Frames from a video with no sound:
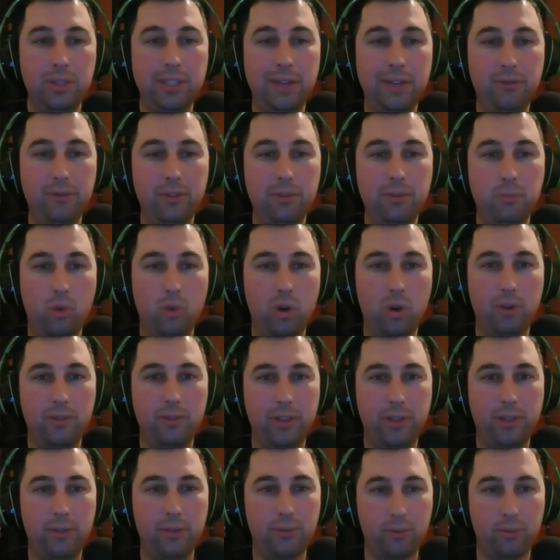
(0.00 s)
so it's definitely more of
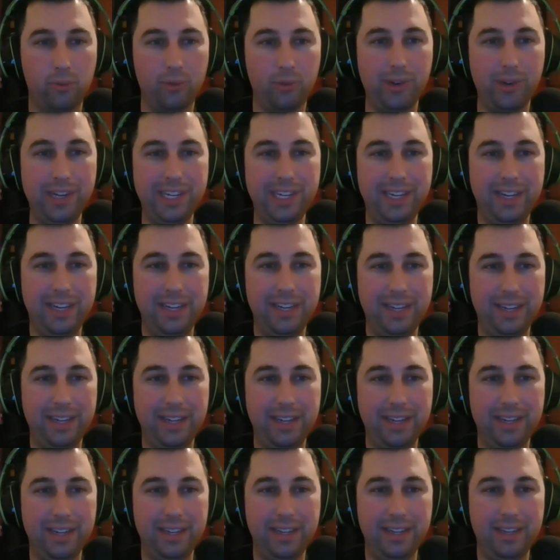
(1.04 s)
a
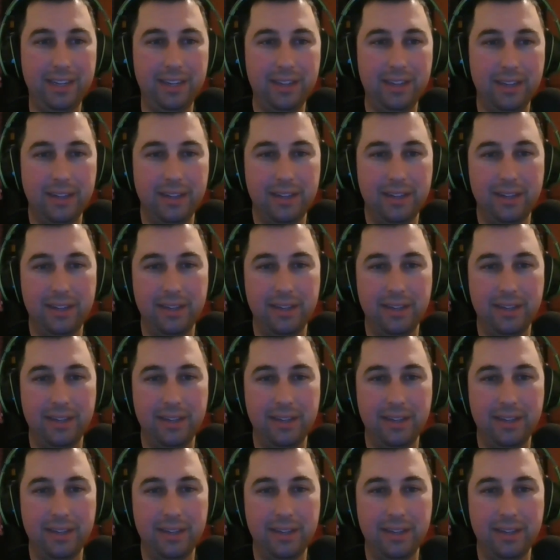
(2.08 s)
3D.